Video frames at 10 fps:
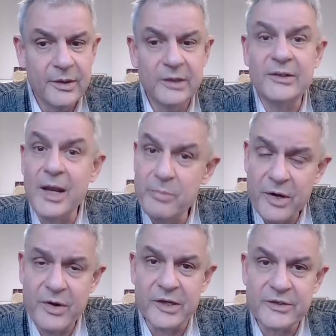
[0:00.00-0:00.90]
in
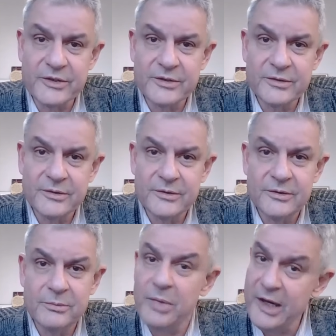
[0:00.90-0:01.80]
Tiberias,
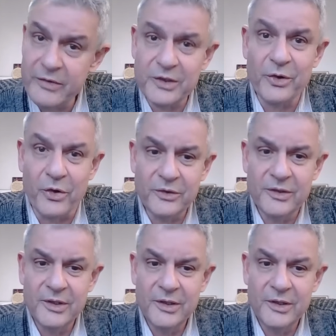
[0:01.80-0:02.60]
and believe it or not,